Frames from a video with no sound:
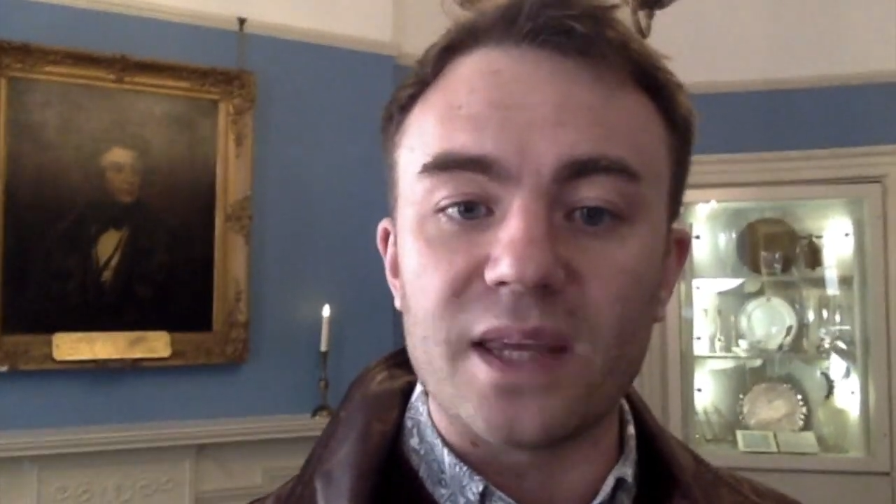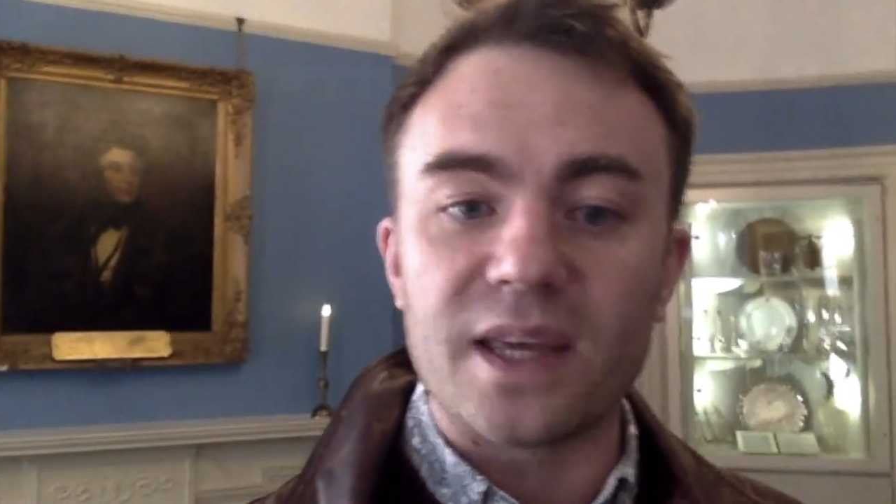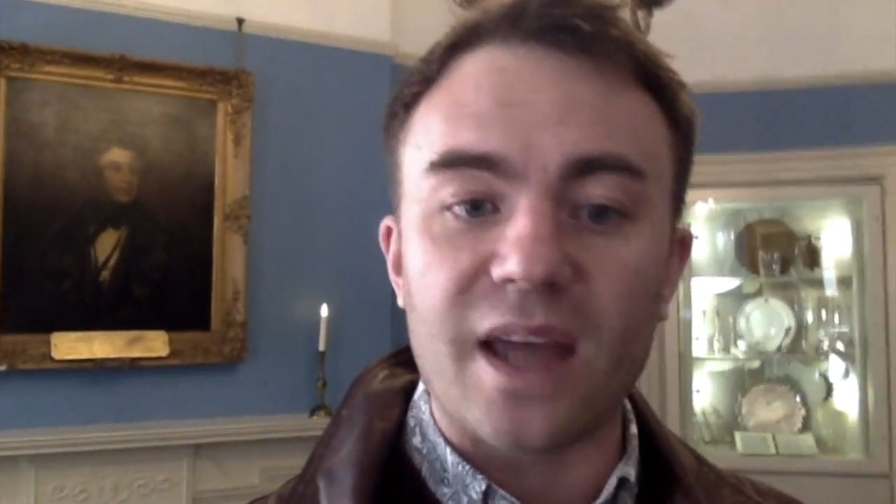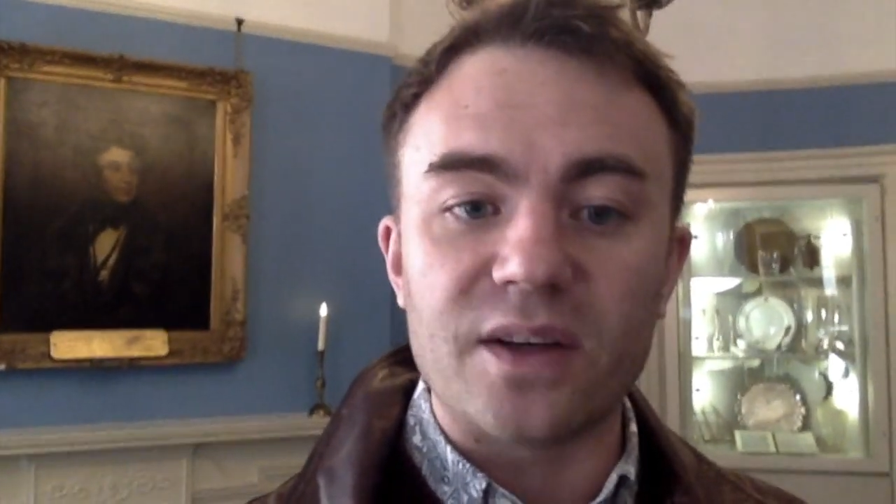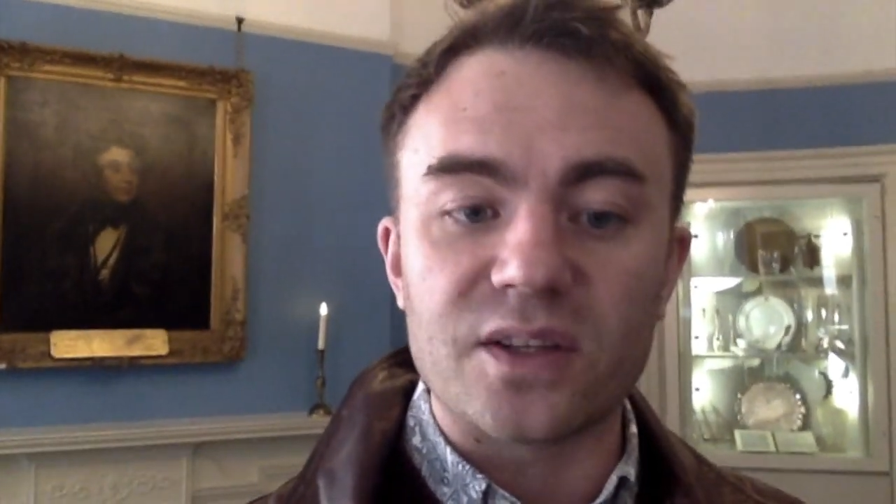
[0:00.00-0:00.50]
the
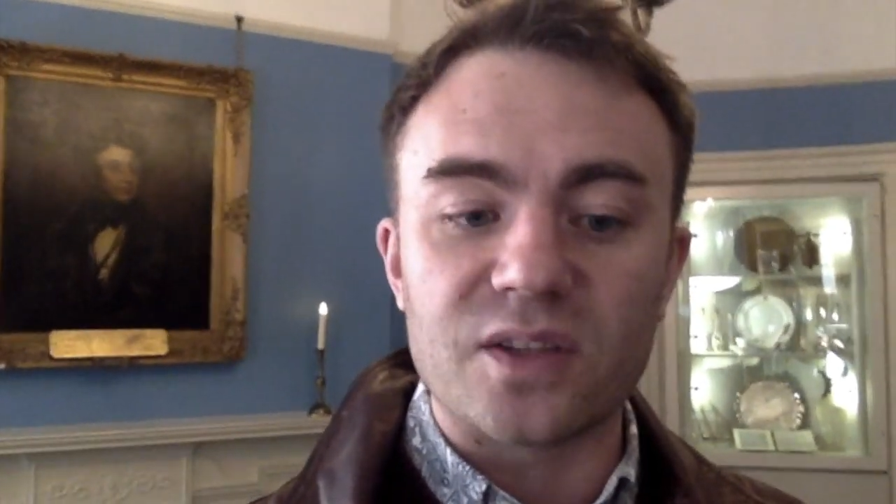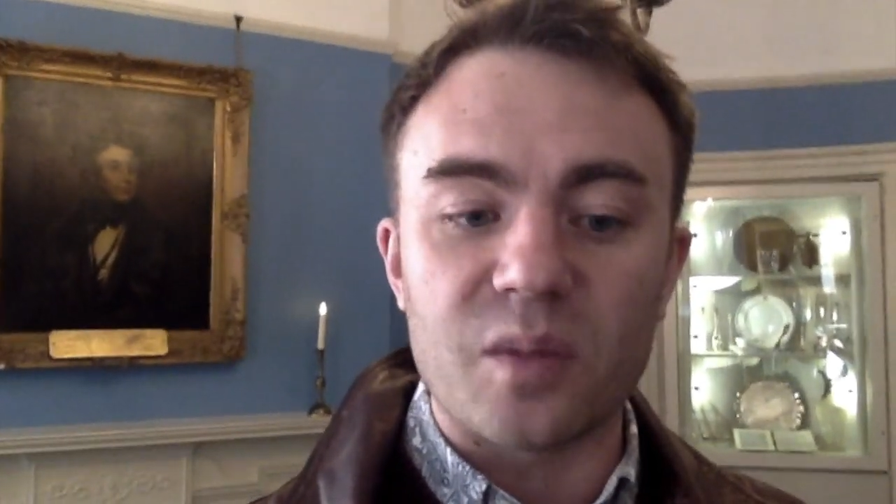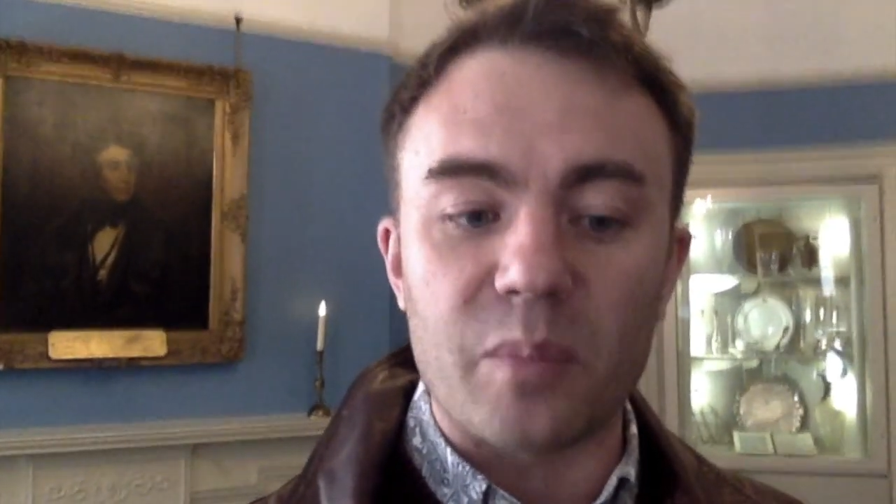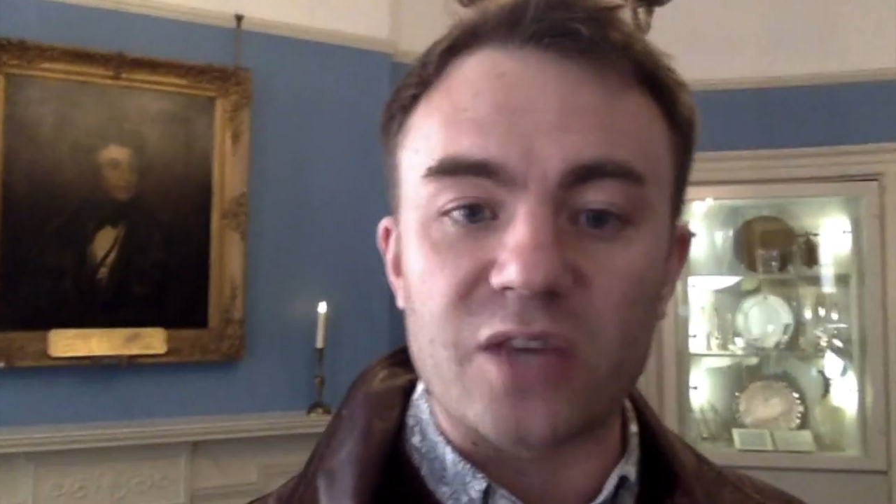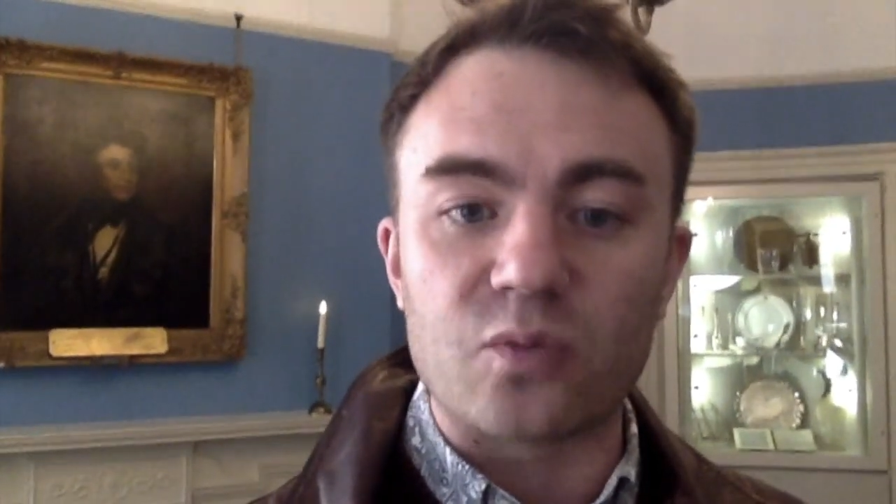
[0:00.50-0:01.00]
characters that best